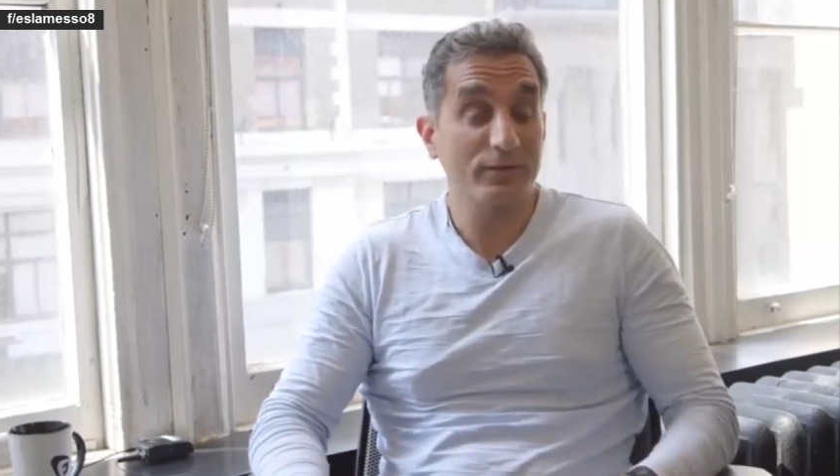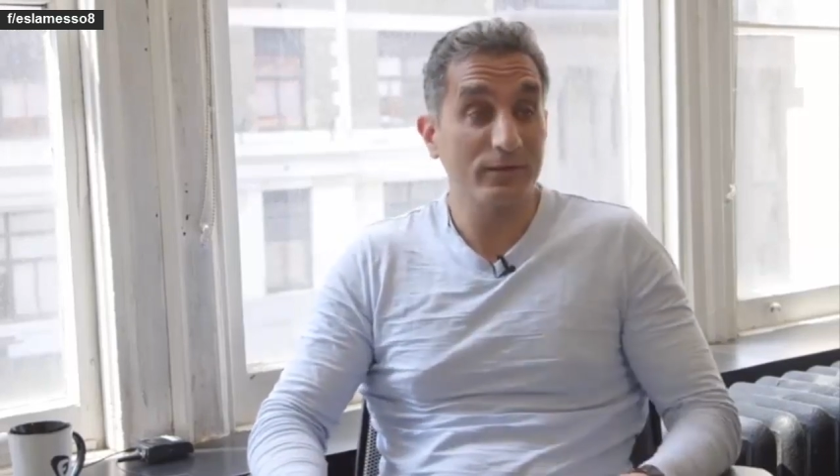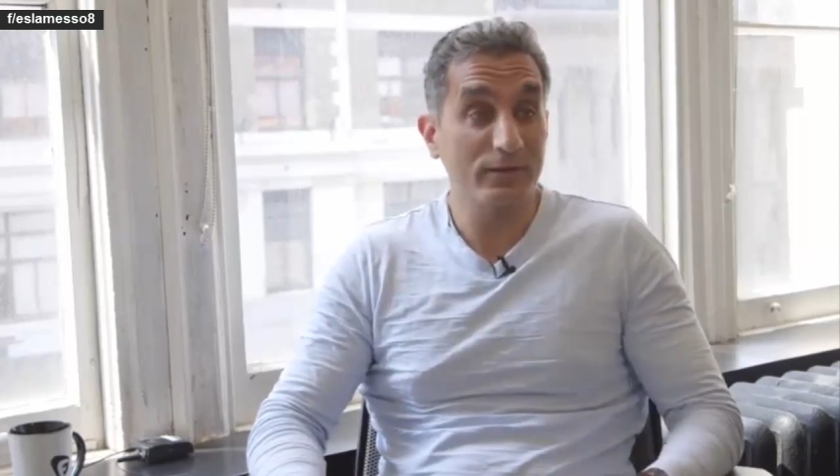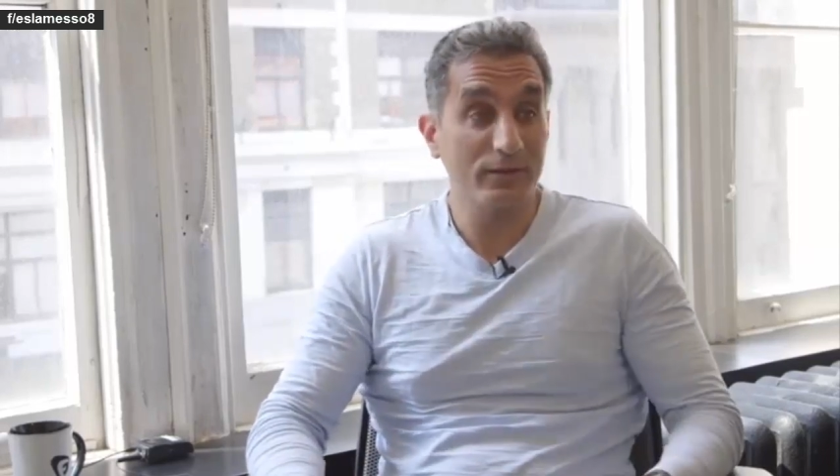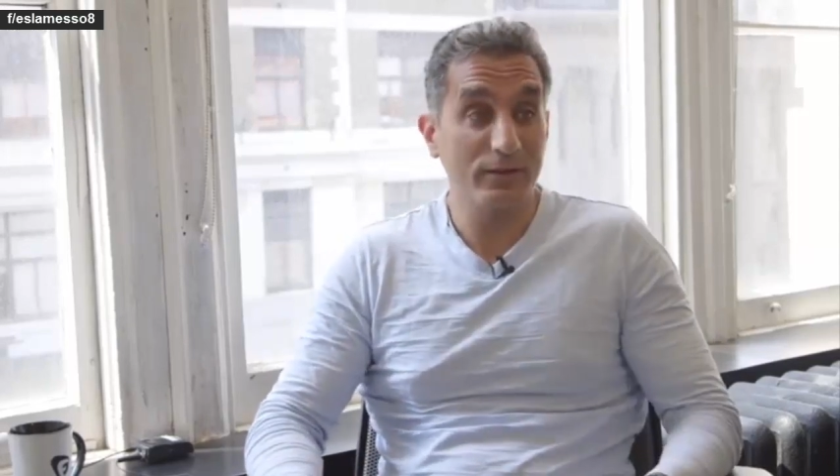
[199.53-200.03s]

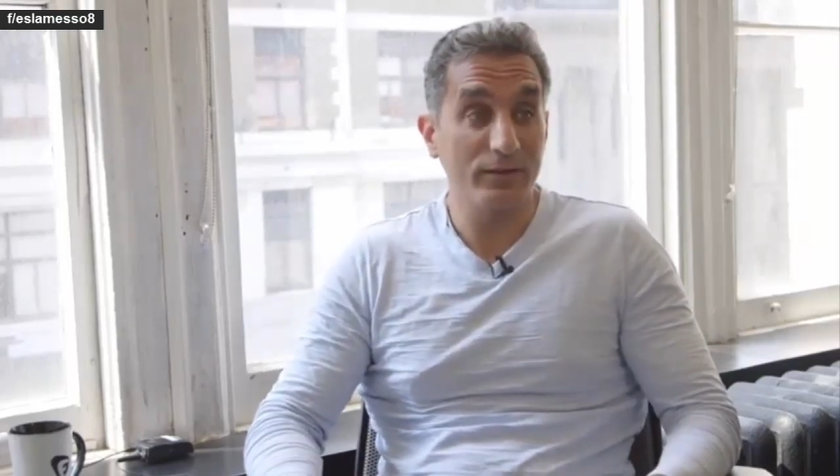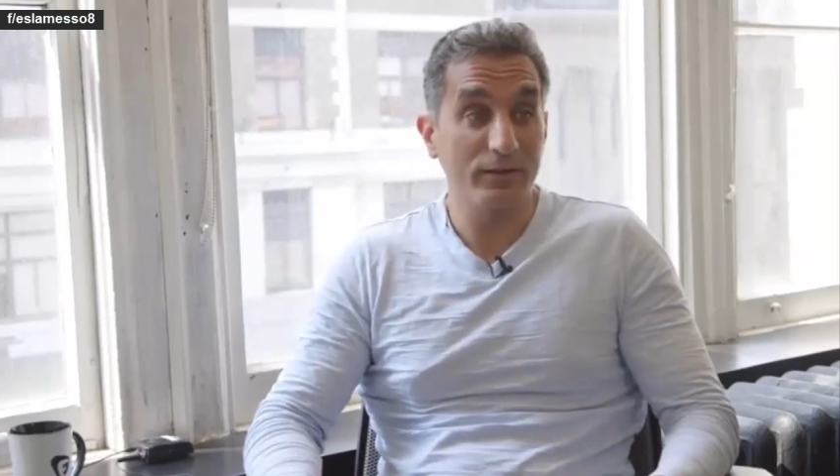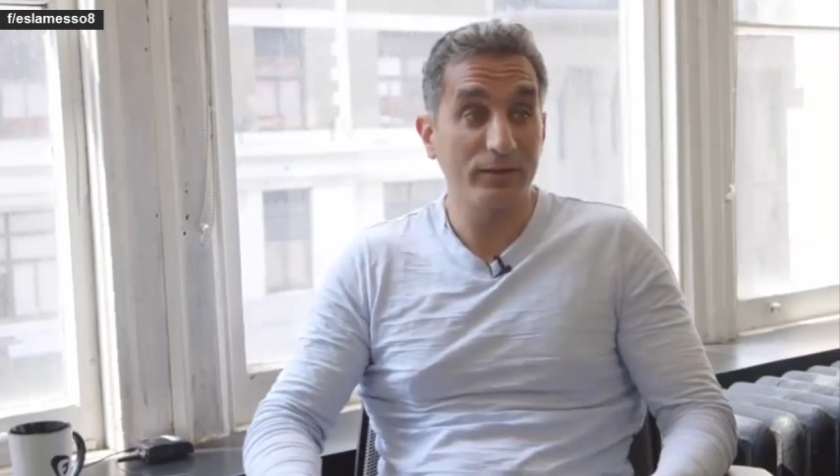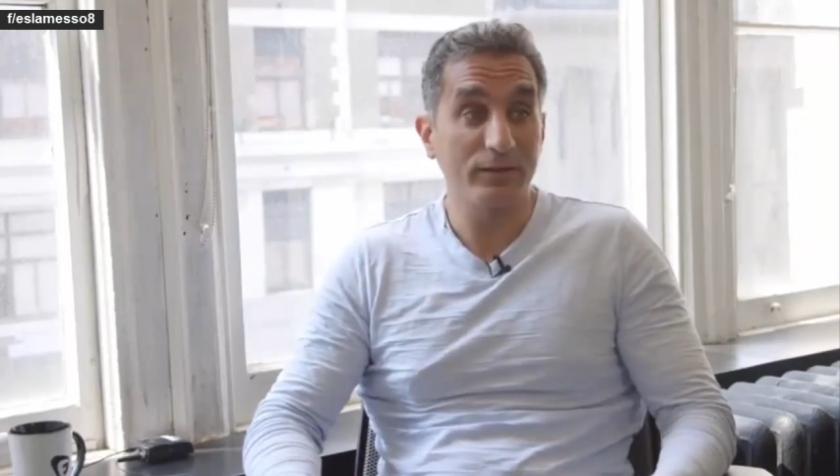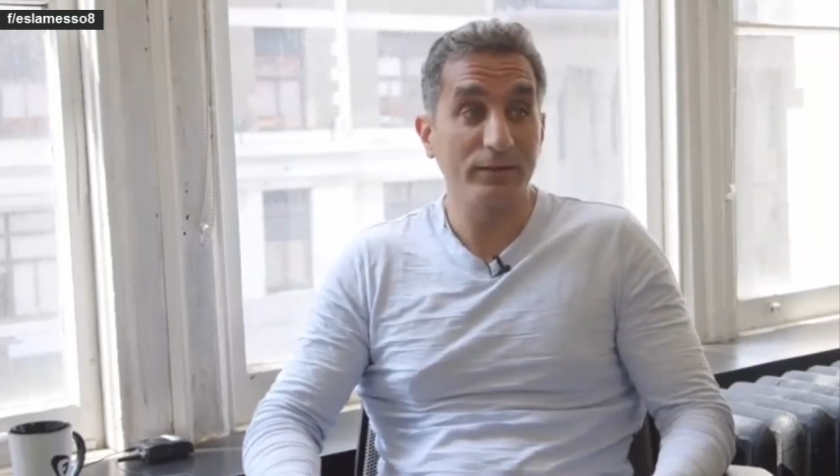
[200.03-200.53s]

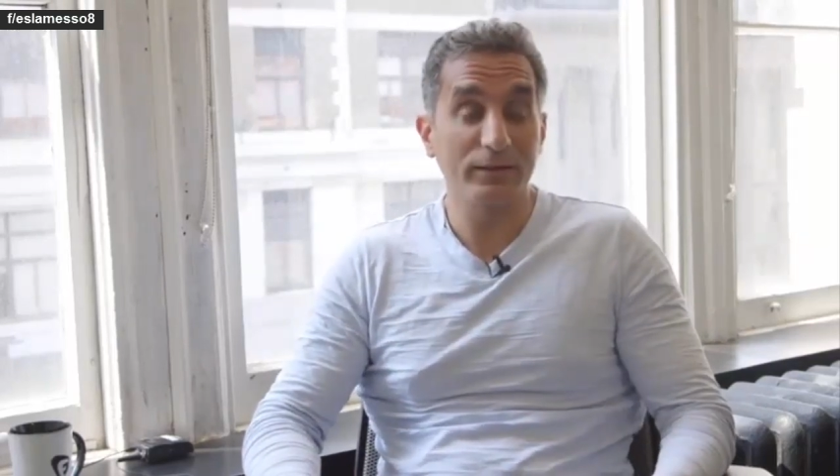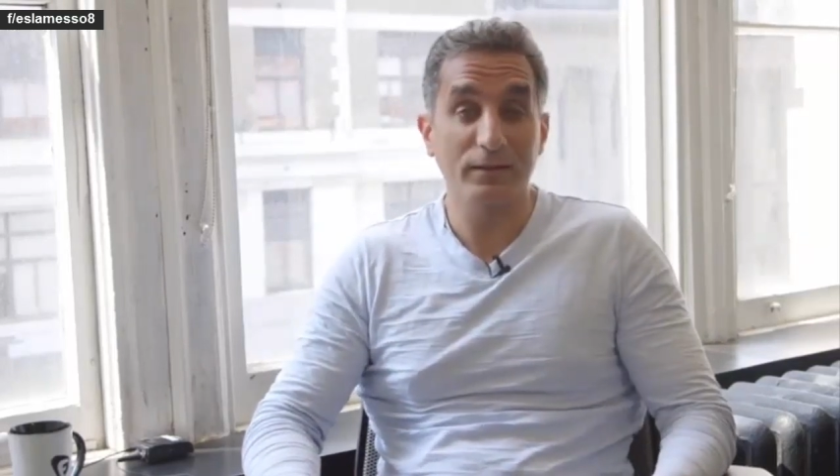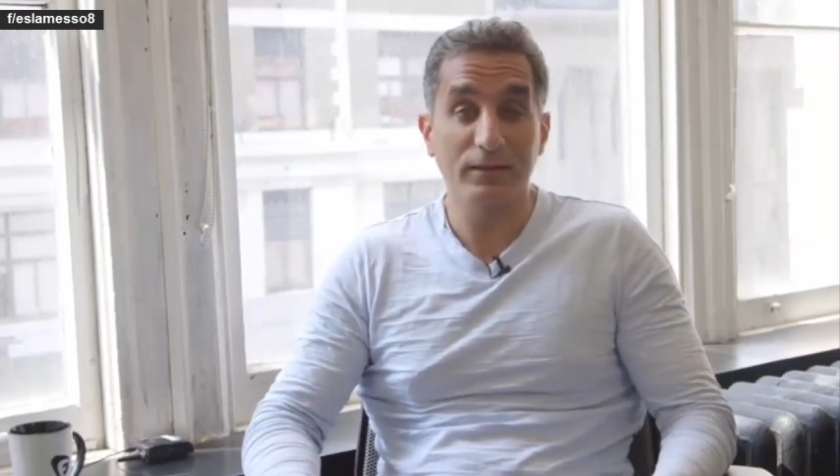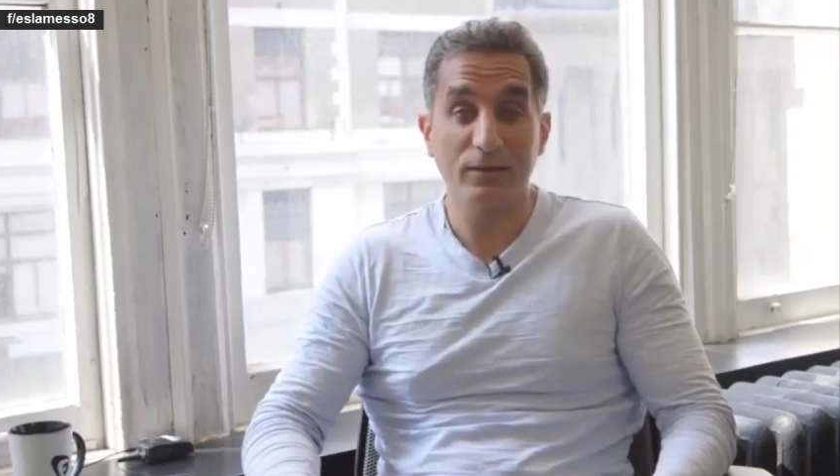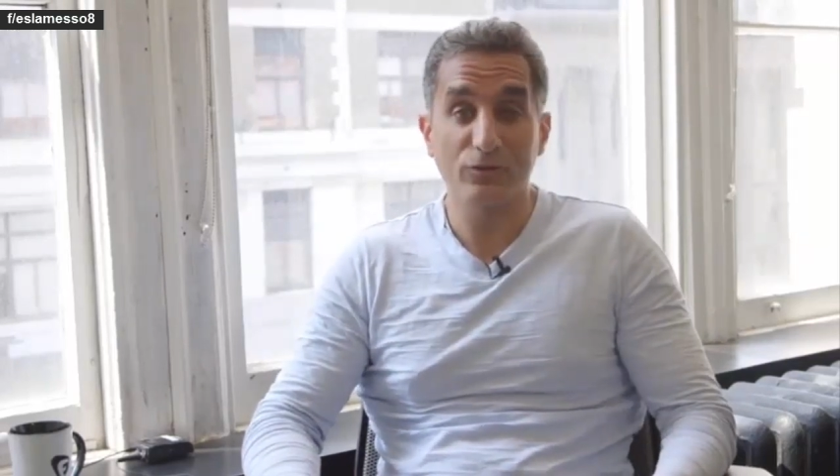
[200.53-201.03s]

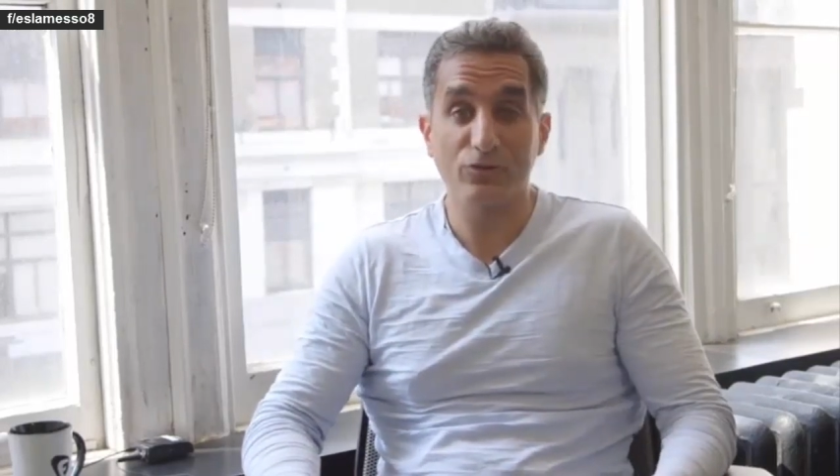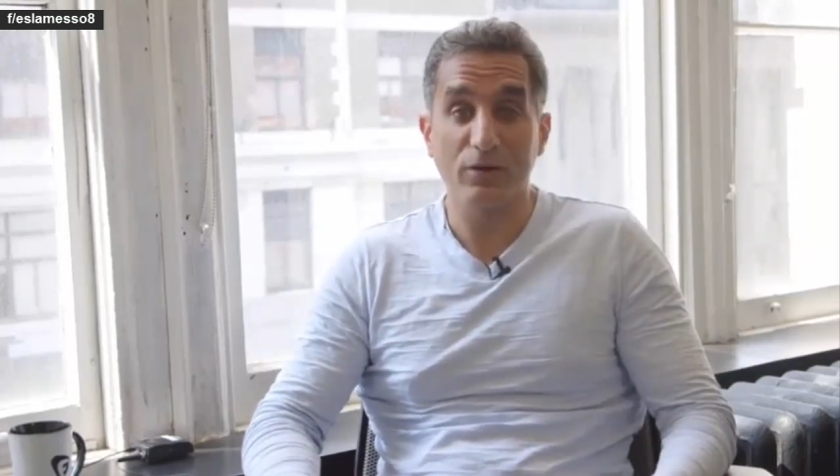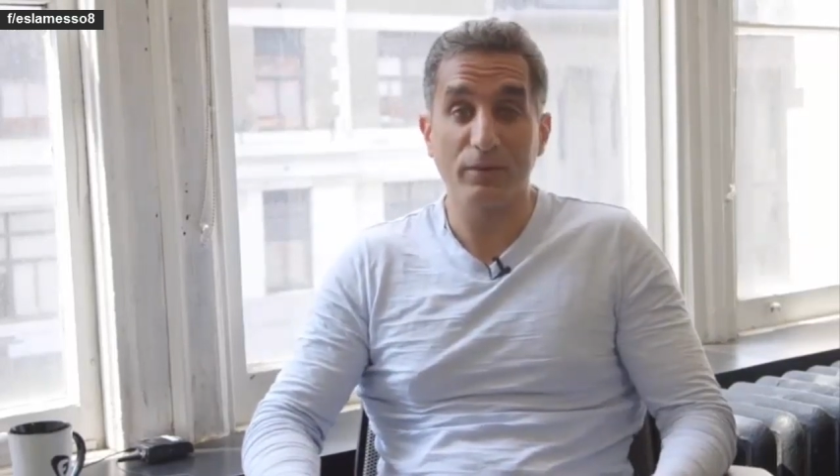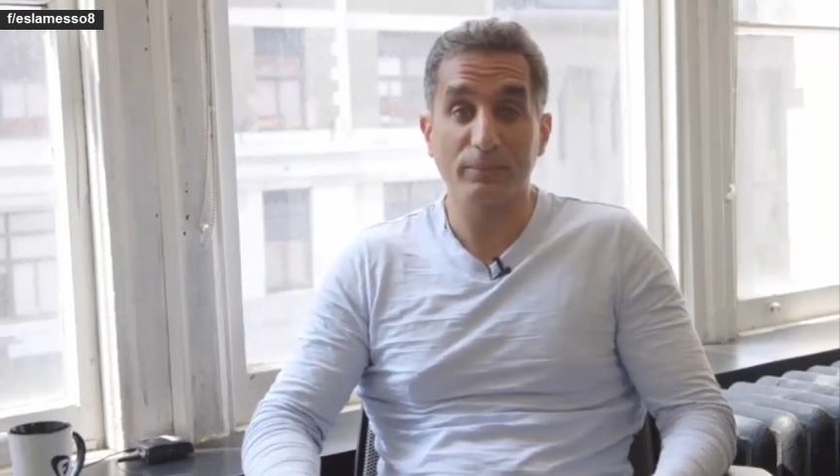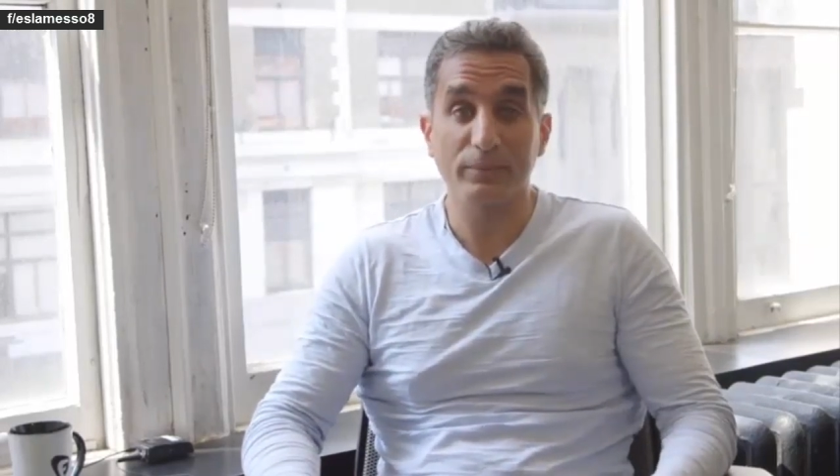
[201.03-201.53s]
gun
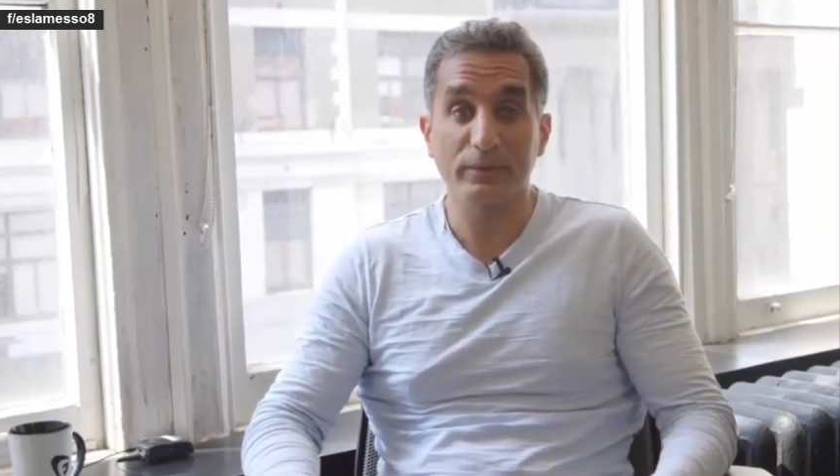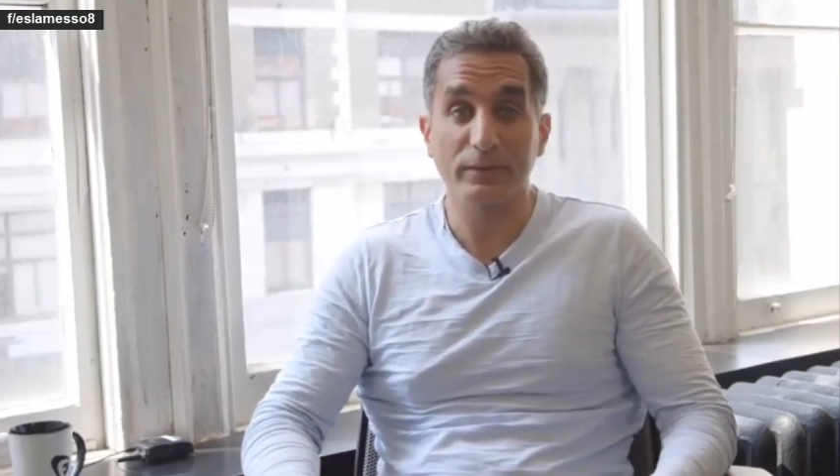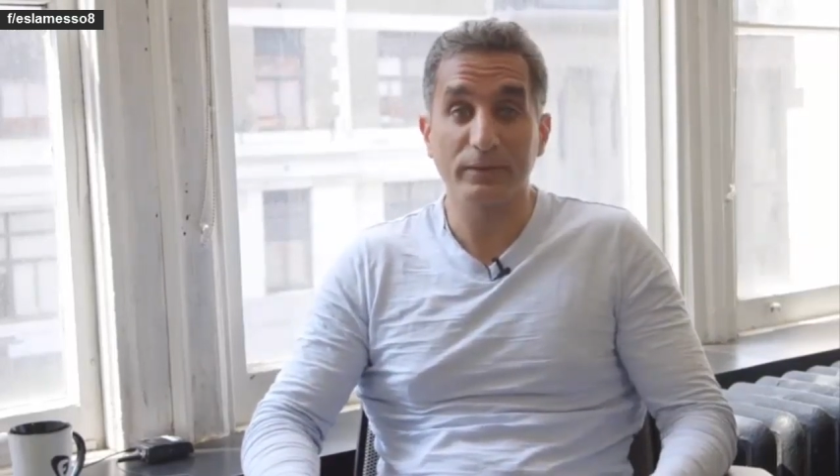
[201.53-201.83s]
shop